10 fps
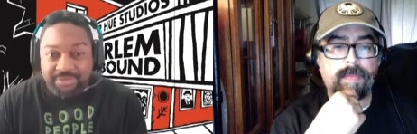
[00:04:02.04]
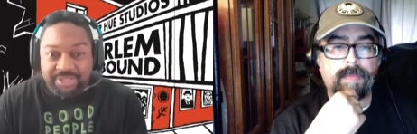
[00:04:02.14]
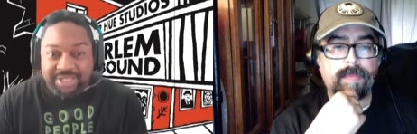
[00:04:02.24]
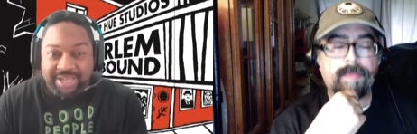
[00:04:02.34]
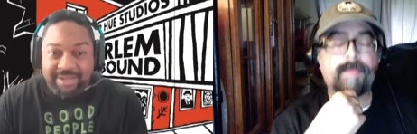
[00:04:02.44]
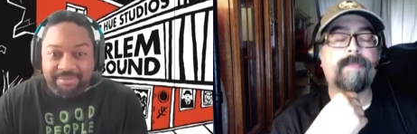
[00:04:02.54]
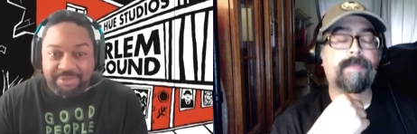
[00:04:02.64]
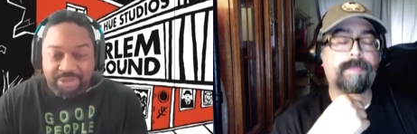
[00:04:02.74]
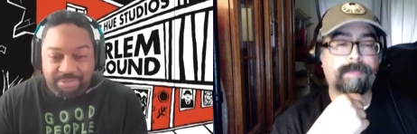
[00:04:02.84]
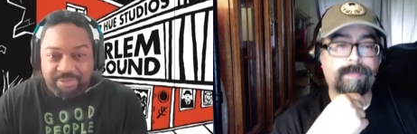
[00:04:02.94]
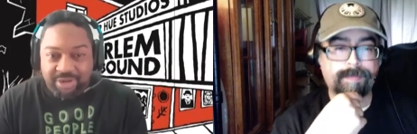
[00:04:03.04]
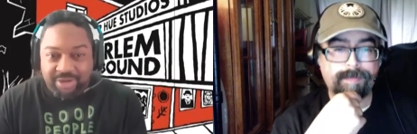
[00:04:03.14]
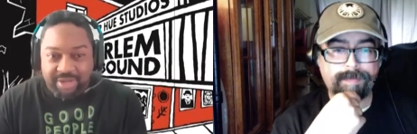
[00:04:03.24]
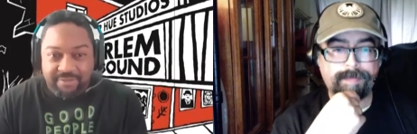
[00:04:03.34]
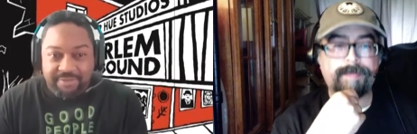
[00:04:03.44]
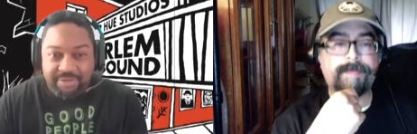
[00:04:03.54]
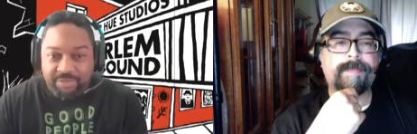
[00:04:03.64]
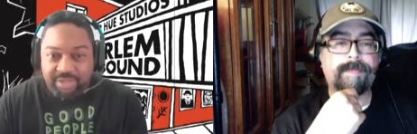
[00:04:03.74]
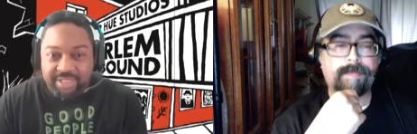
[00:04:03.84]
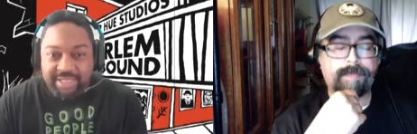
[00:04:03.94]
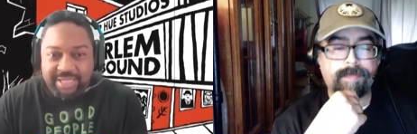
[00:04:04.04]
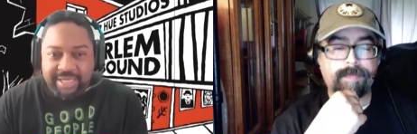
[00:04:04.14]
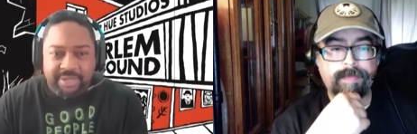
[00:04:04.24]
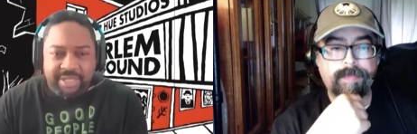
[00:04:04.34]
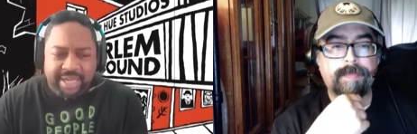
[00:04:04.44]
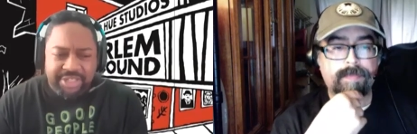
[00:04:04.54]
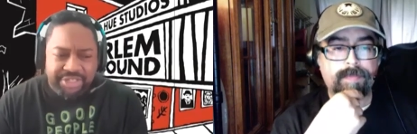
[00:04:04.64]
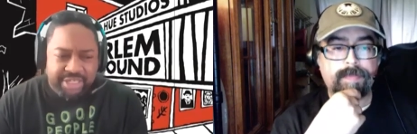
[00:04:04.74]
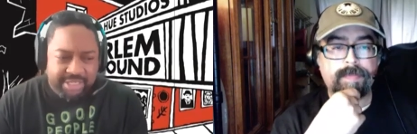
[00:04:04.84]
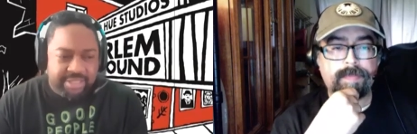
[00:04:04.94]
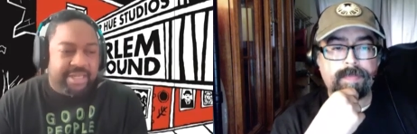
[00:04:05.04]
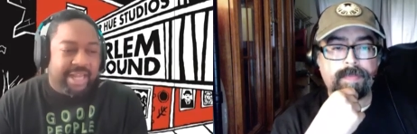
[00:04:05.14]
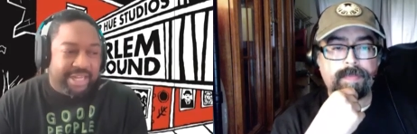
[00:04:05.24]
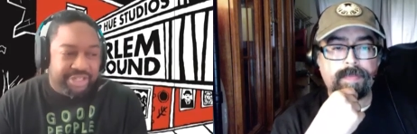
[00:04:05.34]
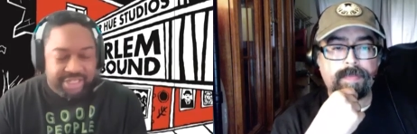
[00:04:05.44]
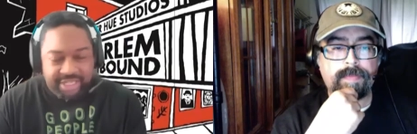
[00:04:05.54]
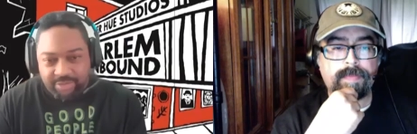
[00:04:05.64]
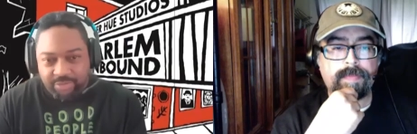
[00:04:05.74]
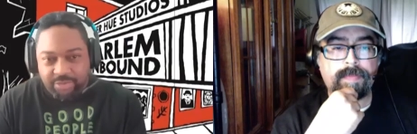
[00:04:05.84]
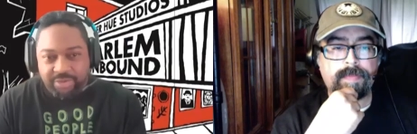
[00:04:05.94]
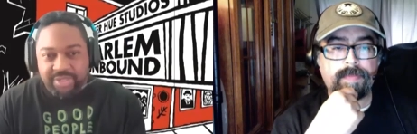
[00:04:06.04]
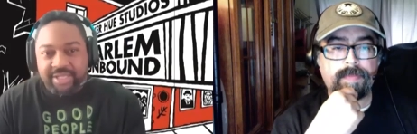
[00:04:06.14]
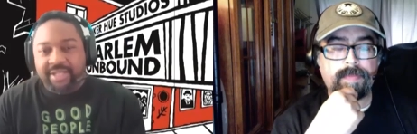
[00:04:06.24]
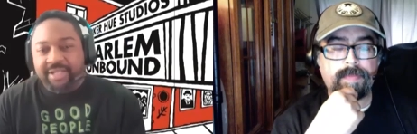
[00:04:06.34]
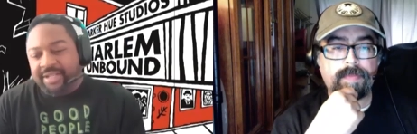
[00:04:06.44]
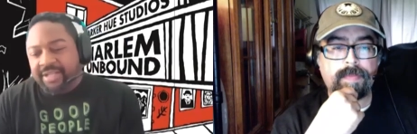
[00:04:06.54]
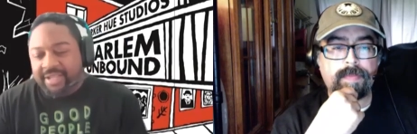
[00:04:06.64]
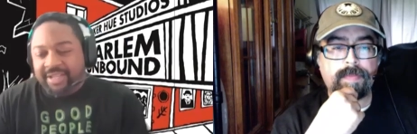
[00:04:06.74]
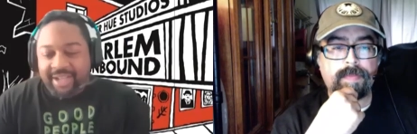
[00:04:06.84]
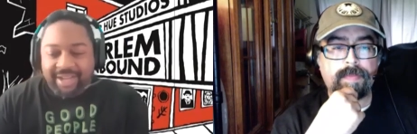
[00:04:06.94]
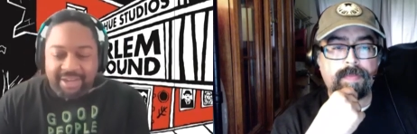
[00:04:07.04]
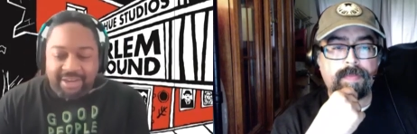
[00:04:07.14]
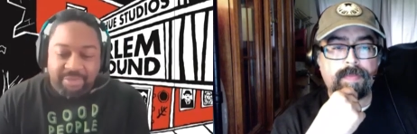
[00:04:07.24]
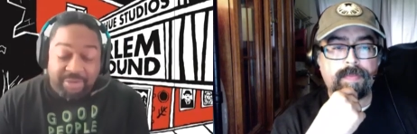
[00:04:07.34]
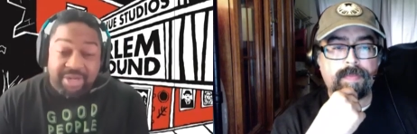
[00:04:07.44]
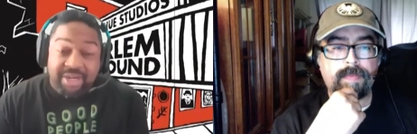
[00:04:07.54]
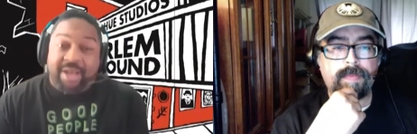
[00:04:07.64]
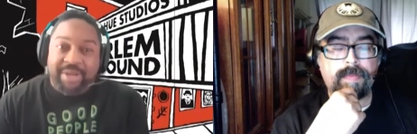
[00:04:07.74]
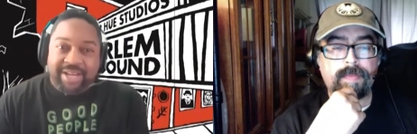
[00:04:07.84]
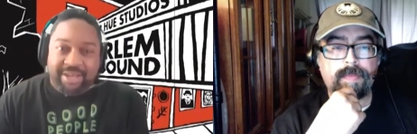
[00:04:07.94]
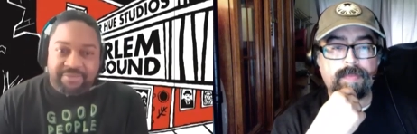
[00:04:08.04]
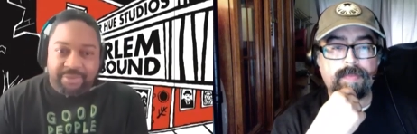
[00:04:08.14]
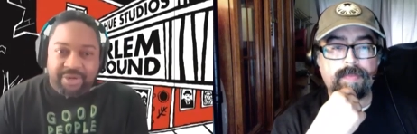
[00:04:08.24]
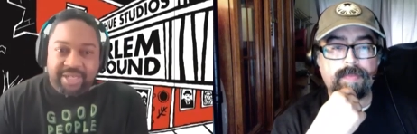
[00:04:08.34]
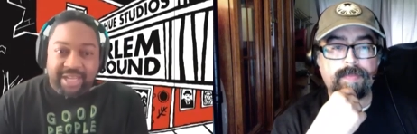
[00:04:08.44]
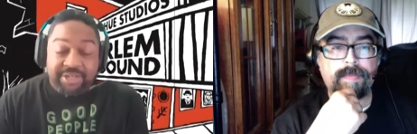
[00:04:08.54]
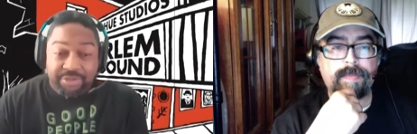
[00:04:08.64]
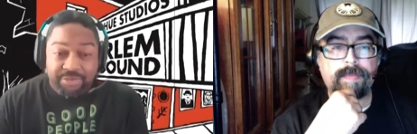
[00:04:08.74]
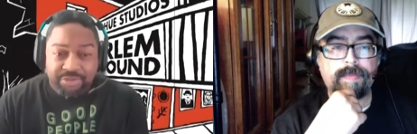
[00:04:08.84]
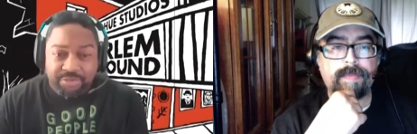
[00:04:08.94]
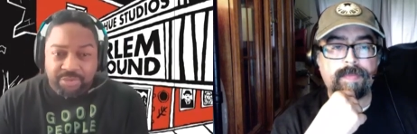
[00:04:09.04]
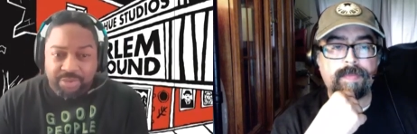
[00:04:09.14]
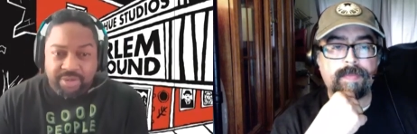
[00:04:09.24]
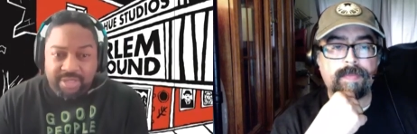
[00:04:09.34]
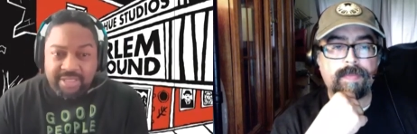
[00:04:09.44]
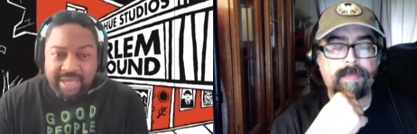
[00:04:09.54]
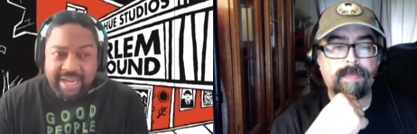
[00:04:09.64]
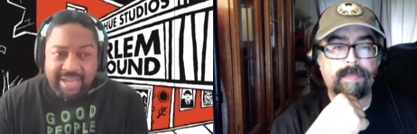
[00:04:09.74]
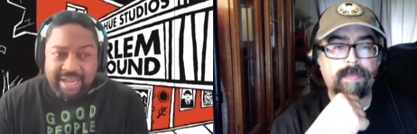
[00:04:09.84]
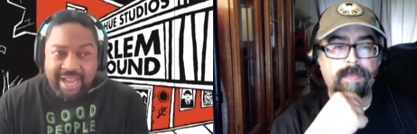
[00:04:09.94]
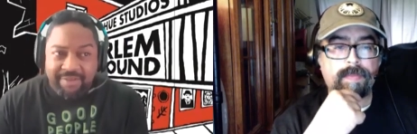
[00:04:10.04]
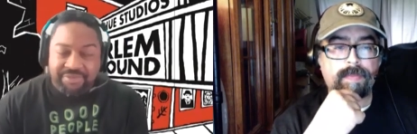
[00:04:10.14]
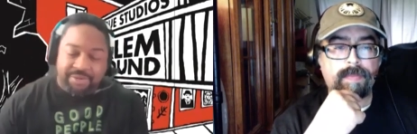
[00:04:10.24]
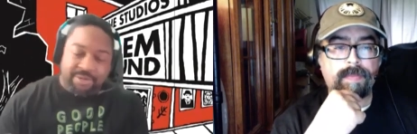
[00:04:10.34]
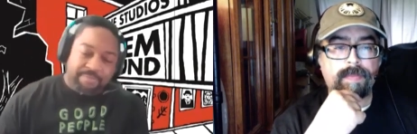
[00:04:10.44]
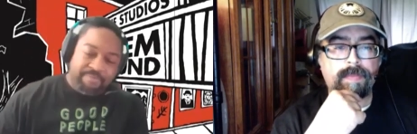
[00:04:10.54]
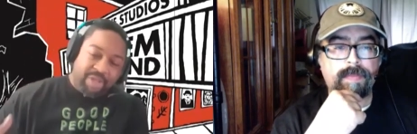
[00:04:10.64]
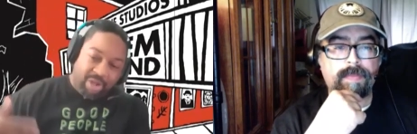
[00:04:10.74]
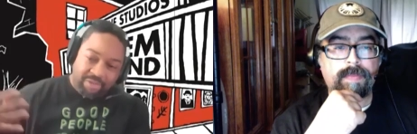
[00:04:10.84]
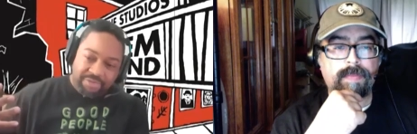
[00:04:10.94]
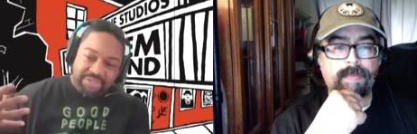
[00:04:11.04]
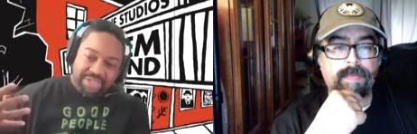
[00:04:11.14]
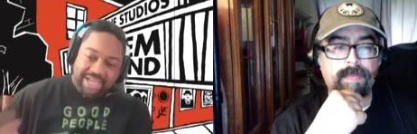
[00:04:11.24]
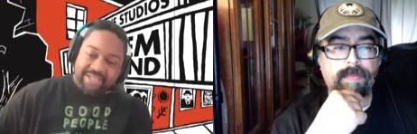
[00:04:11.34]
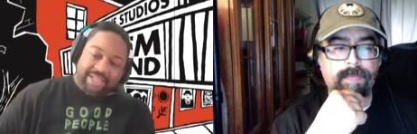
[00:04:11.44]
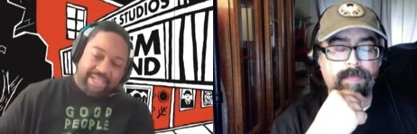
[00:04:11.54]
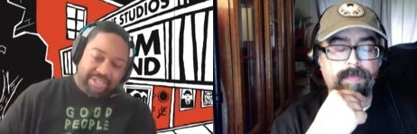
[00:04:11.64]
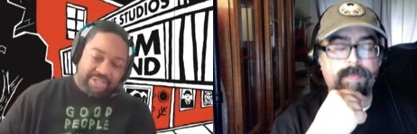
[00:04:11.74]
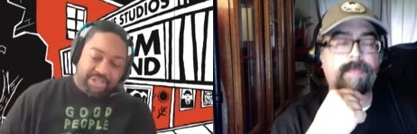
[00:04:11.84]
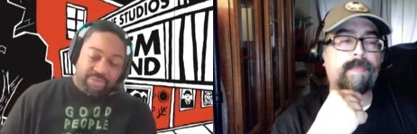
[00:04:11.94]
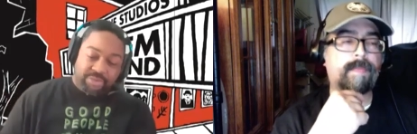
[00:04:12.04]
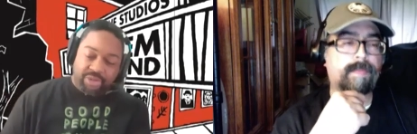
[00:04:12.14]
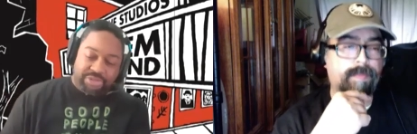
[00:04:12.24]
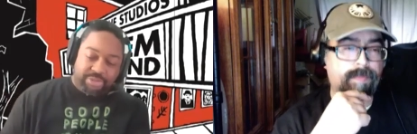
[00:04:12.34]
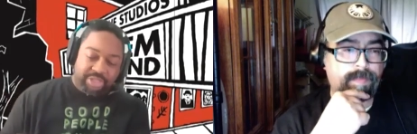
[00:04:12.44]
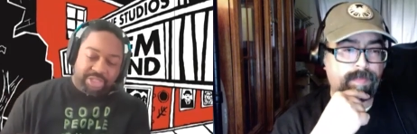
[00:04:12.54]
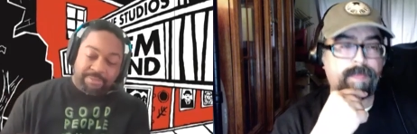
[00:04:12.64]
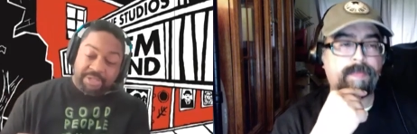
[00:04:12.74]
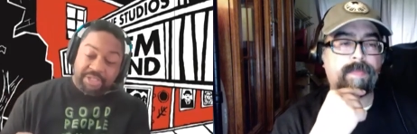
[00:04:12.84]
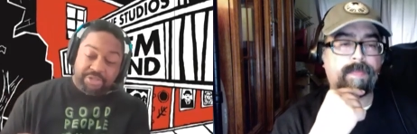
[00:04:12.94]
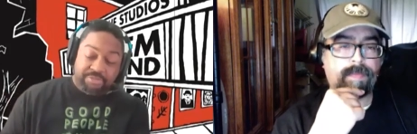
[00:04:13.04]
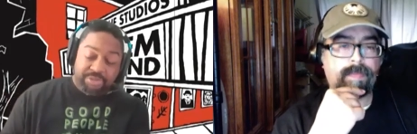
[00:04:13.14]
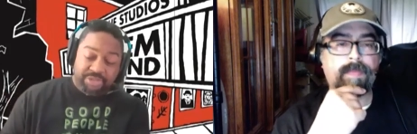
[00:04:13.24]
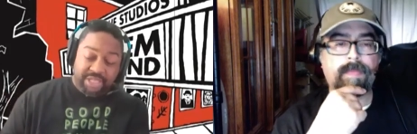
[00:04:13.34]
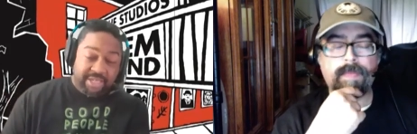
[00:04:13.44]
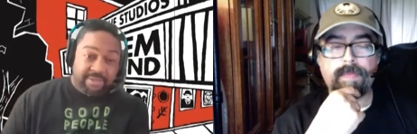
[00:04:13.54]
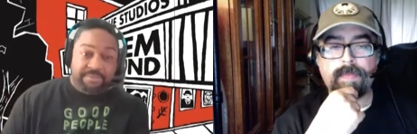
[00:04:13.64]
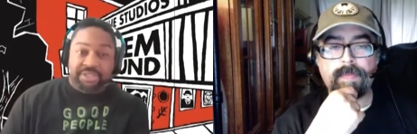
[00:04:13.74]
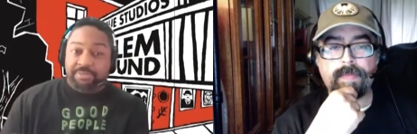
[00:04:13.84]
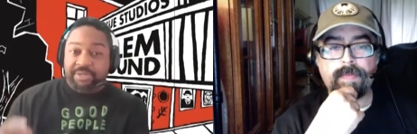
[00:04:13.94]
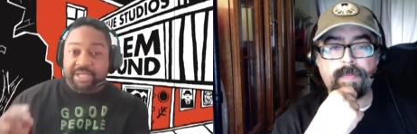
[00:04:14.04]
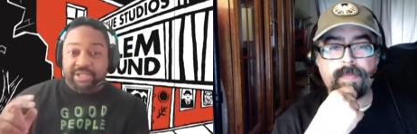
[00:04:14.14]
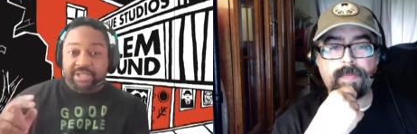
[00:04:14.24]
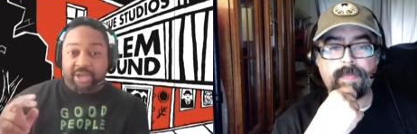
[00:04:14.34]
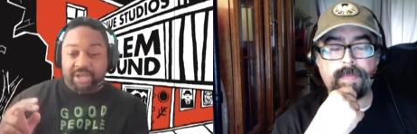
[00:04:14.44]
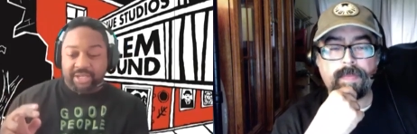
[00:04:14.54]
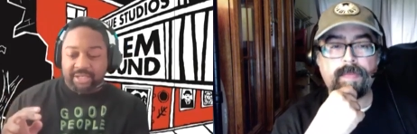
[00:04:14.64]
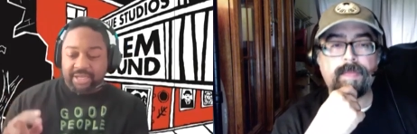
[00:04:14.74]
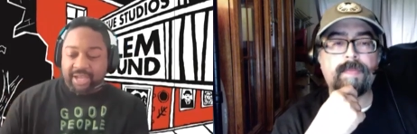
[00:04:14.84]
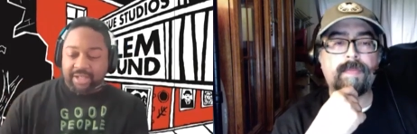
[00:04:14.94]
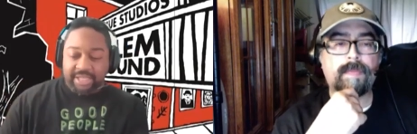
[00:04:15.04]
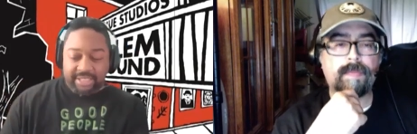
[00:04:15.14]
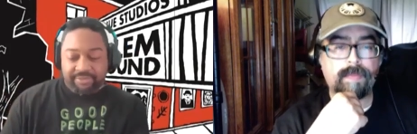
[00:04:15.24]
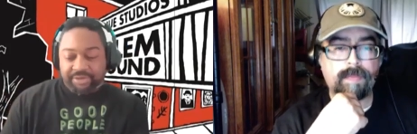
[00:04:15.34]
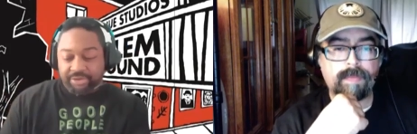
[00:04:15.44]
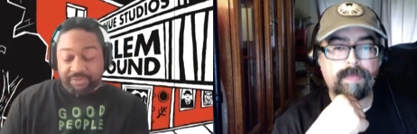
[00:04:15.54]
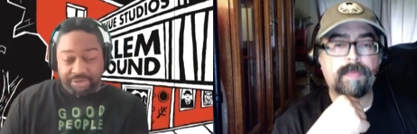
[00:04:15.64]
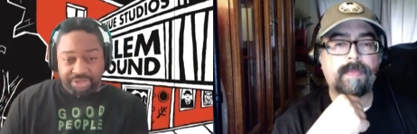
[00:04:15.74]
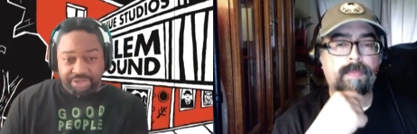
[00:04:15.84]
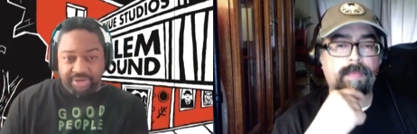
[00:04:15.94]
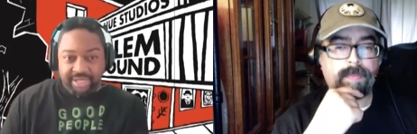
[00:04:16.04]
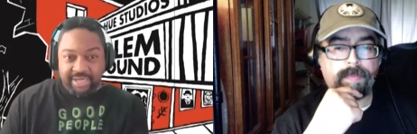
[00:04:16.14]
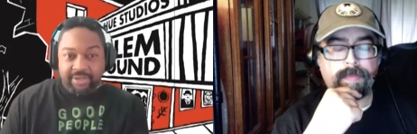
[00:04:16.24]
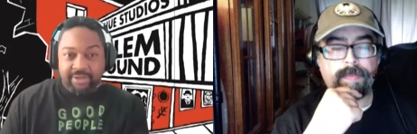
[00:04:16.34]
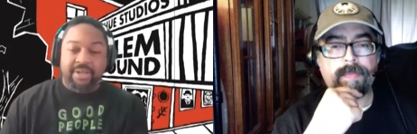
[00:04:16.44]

Speaker 1: which I am super proud of. It won the an IGN IGDN award. Uh, we were nominated for a Diana Jones Award, and after all those accolades because we're also accepted into museums. It's being taught in in different universities right now.